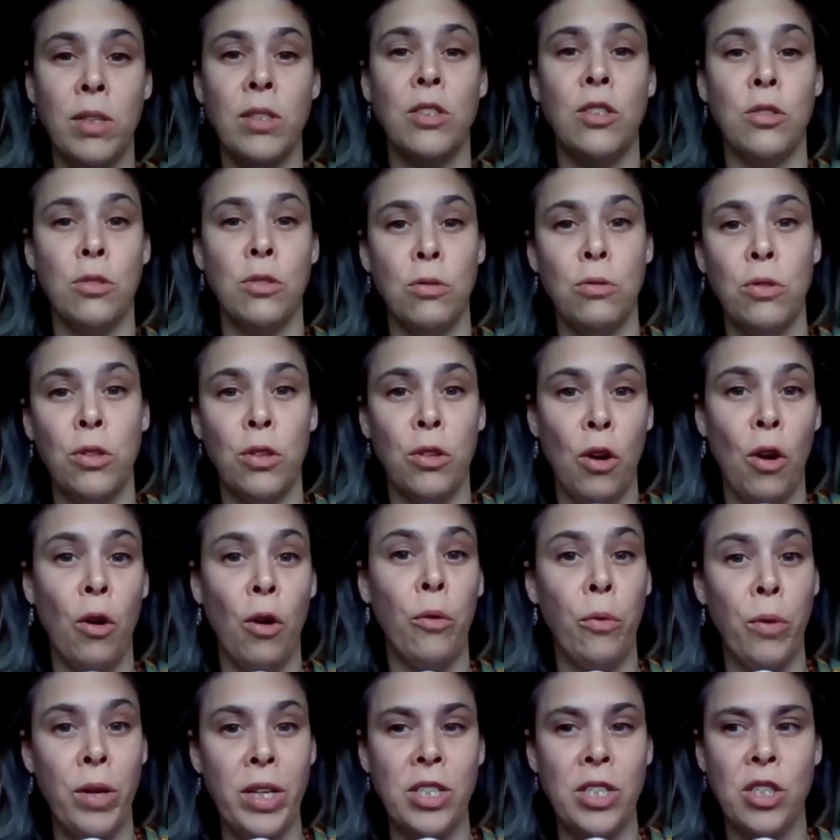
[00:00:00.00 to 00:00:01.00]
do your own
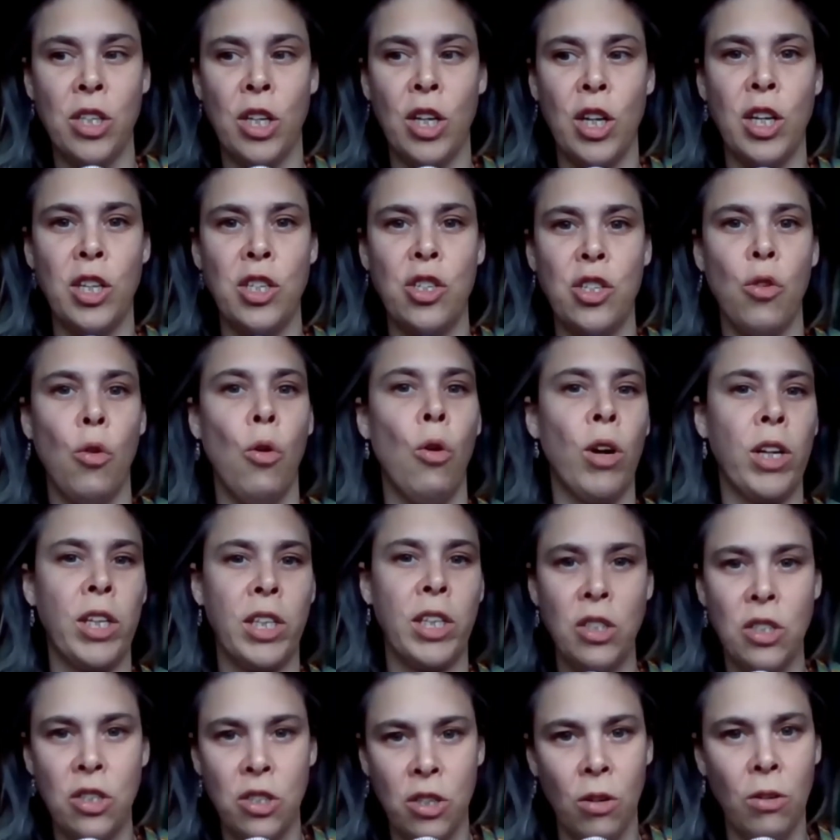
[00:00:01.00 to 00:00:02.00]
research or
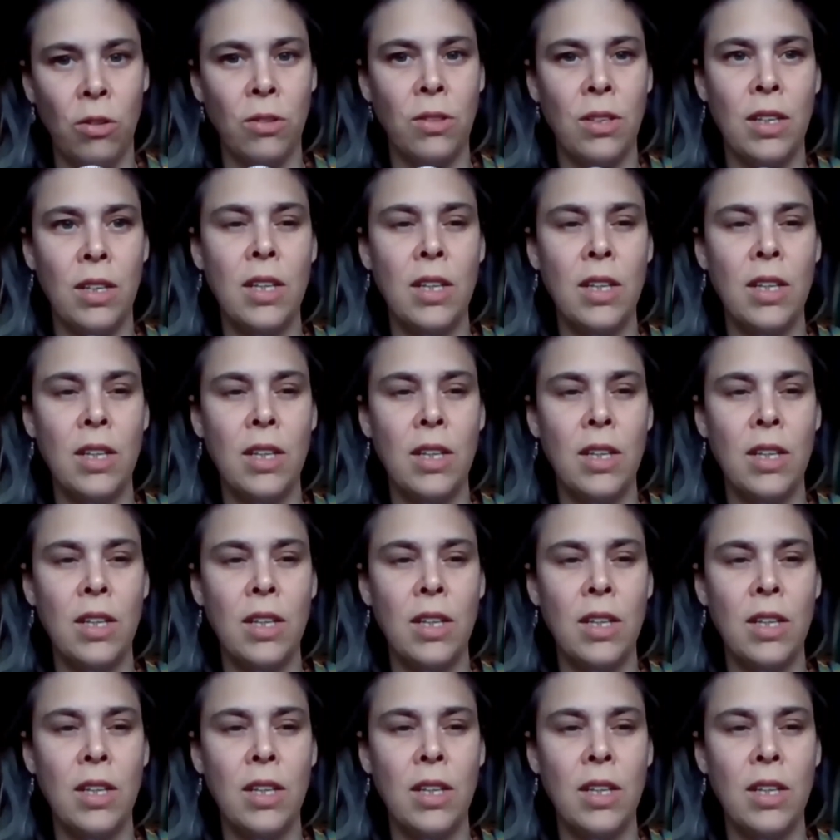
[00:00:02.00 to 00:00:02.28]
consult